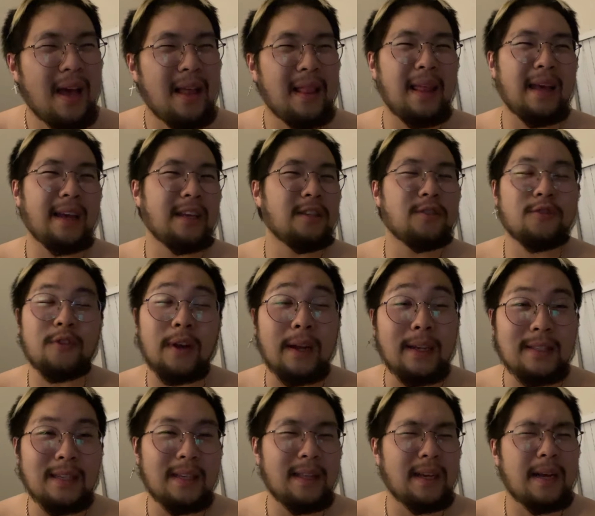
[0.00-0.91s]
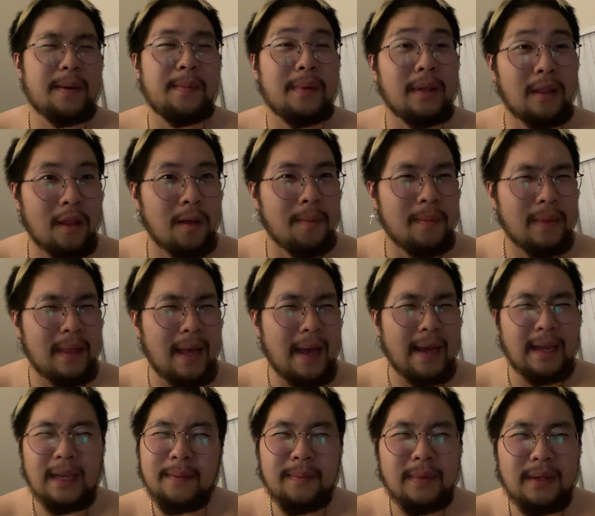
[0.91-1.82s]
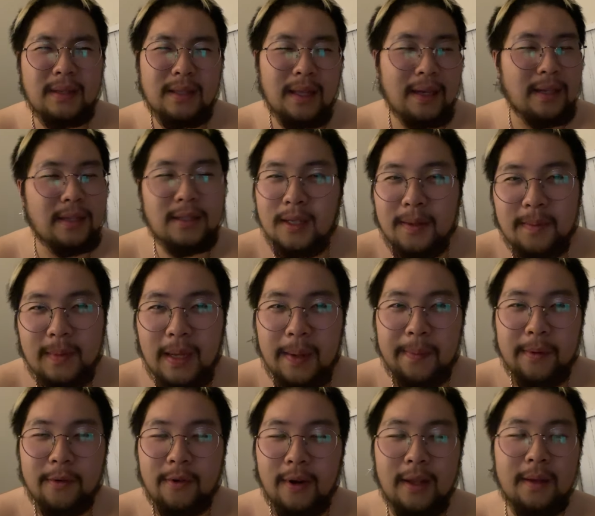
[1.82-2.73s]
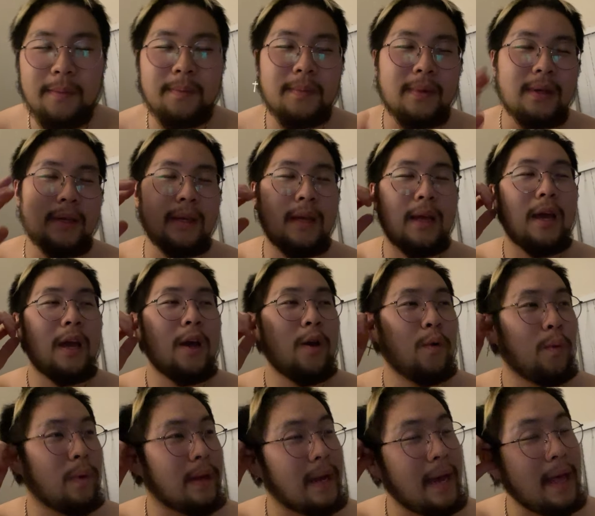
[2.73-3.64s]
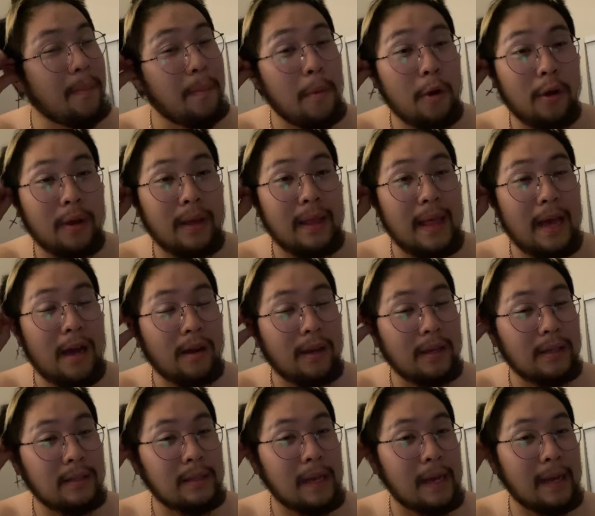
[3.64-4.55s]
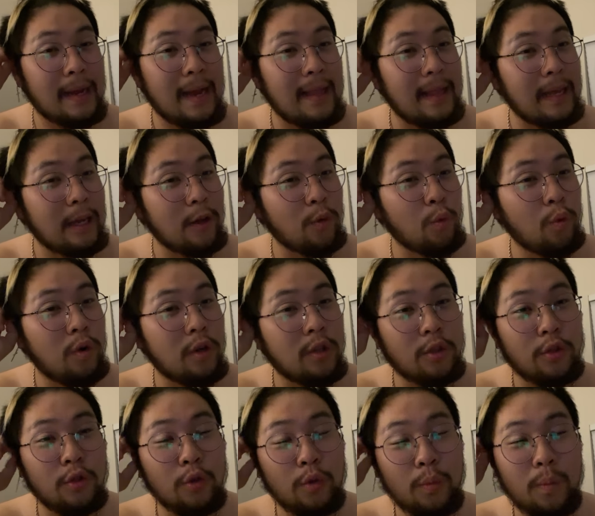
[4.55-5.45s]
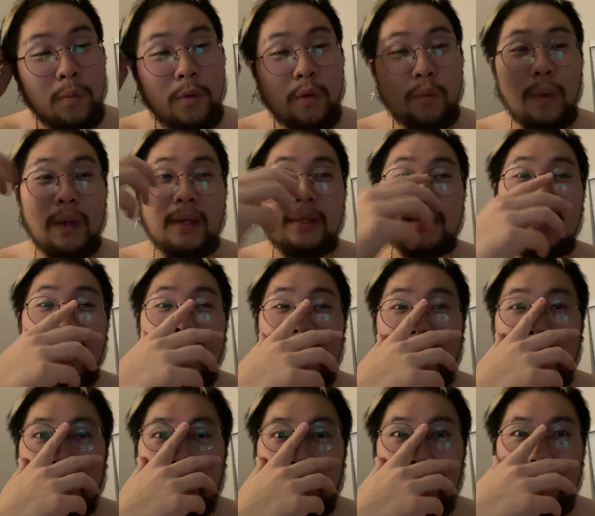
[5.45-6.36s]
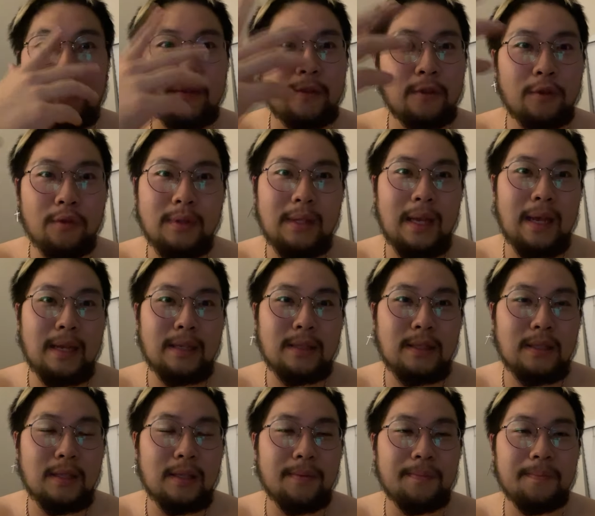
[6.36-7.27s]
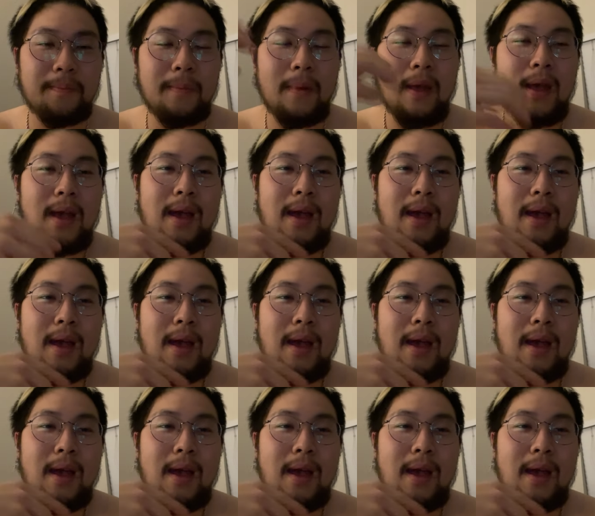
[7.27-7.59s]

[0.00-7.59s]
Like it's crazy. Like I'm an alumni. Give me like some type of credit, but we gotta milk it out. Cause I got like one or two more weeks that I can even use that gym.